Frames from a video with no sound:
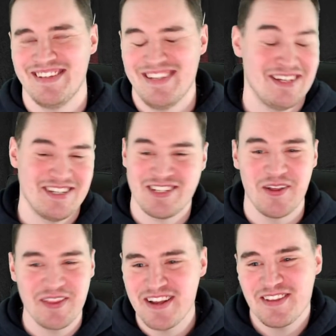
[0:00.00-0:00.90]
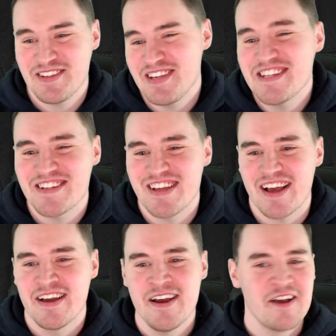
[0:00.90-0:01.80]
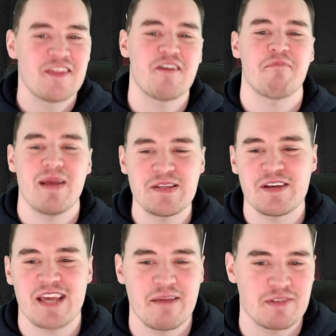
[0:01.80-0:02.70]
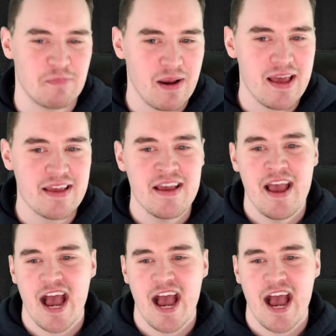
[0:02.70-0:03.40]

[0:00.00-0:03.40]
It's not the end of the season yet. There are plenty of games to play,